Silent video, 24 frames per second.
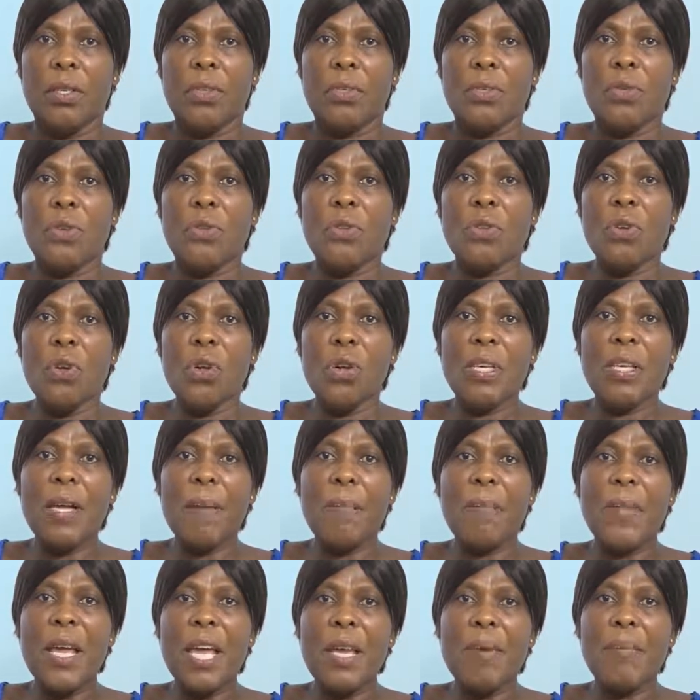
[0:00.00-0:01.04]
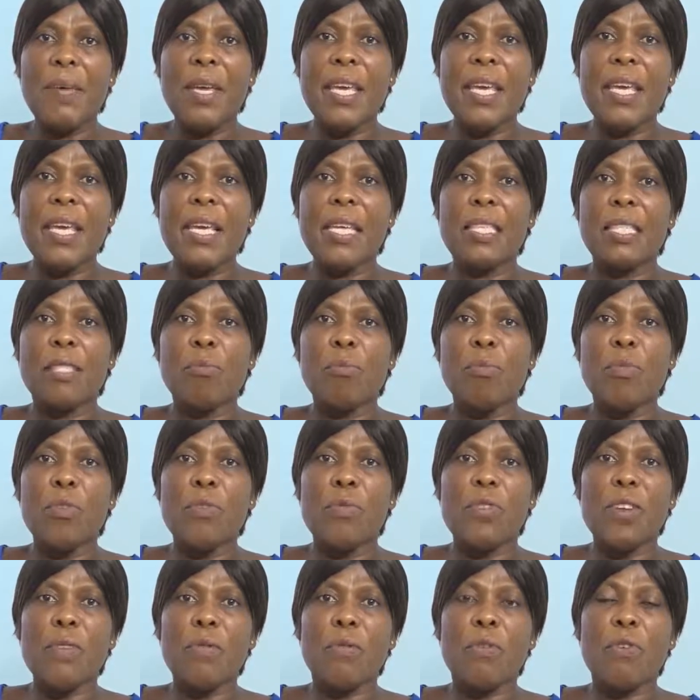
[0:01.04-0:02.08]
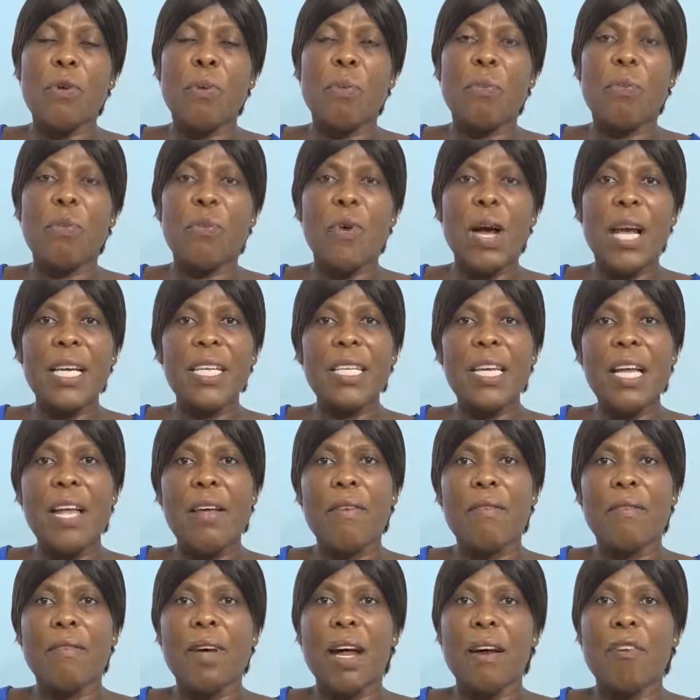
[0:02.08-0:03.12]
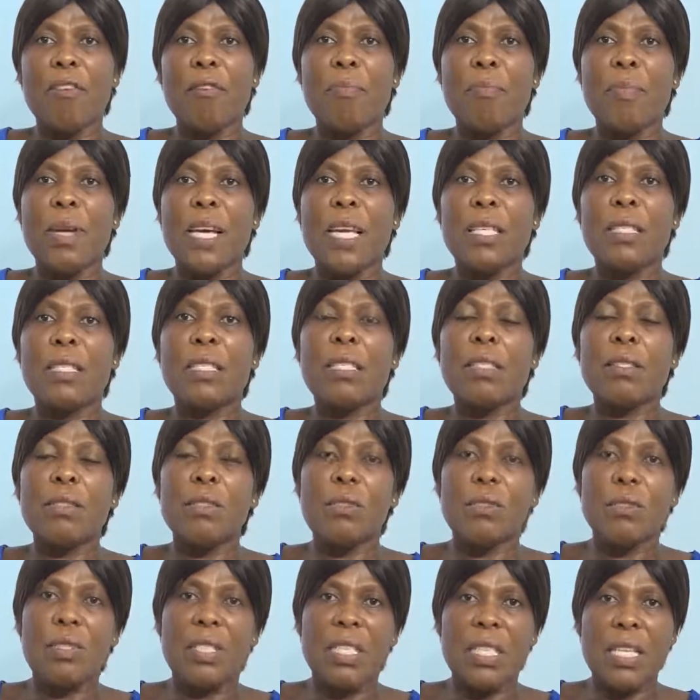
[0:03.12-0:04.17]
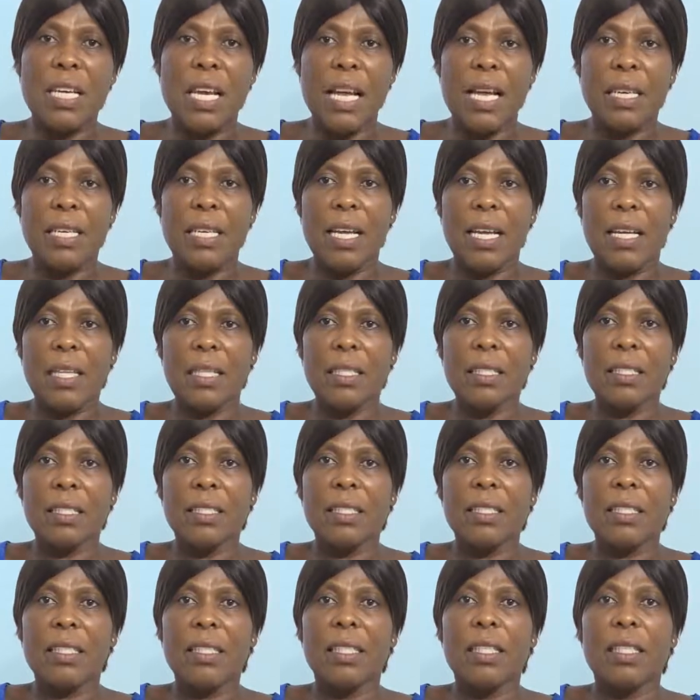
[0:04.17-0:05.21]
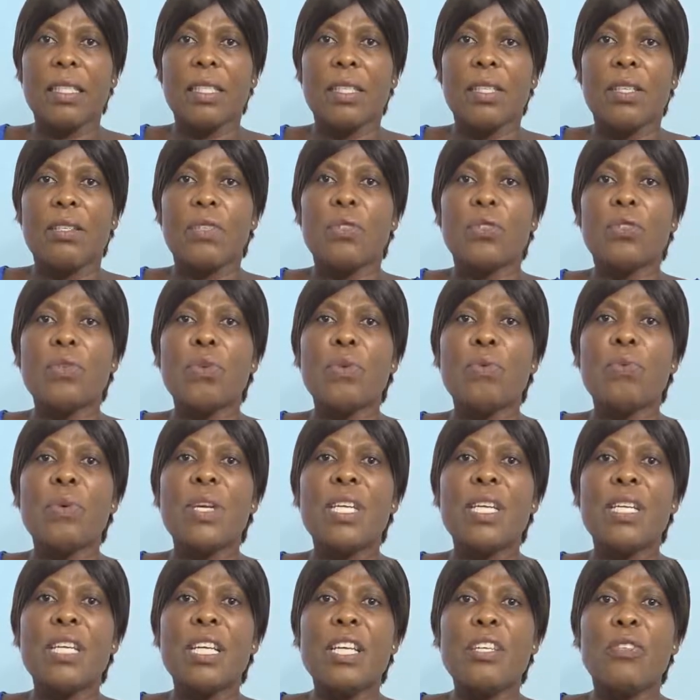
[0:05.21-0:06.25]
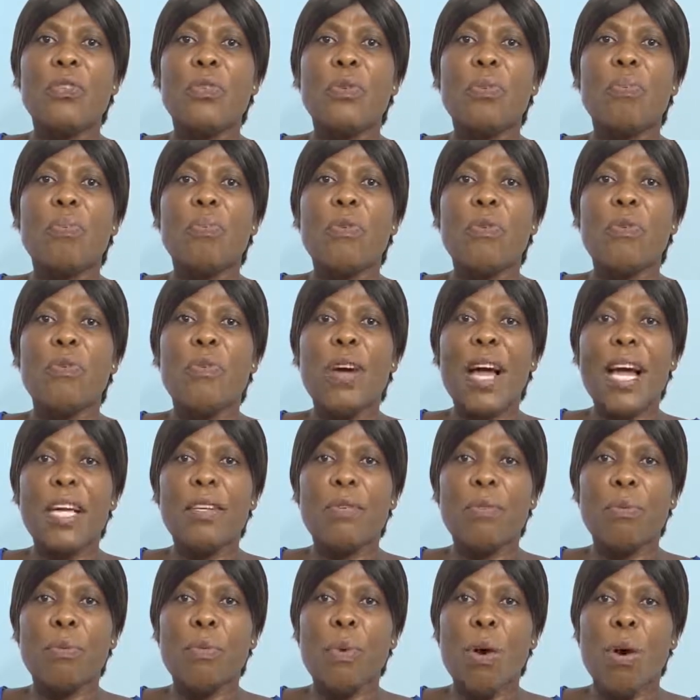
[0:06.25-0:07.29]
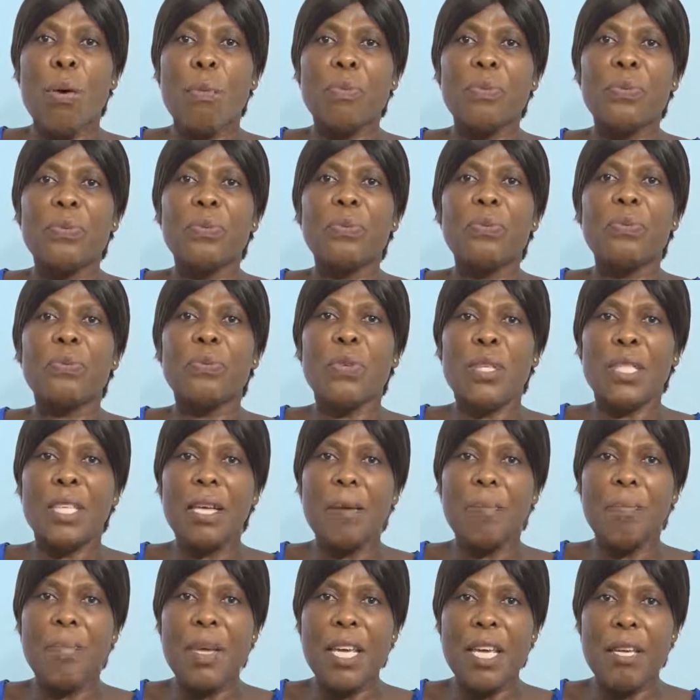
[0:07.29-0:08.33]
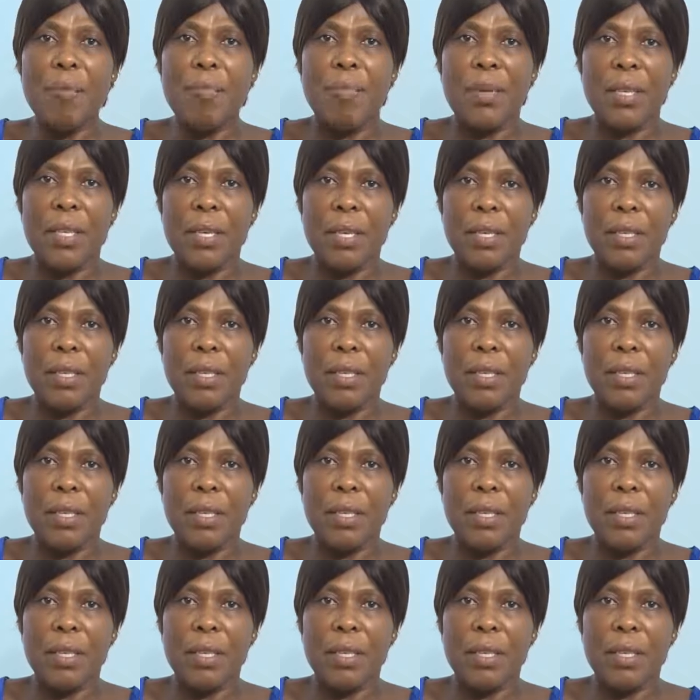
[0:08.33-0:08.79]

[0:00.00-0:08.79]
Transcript: You know the baby is moving from one environment to the other. So we need to provide warmth for the baby.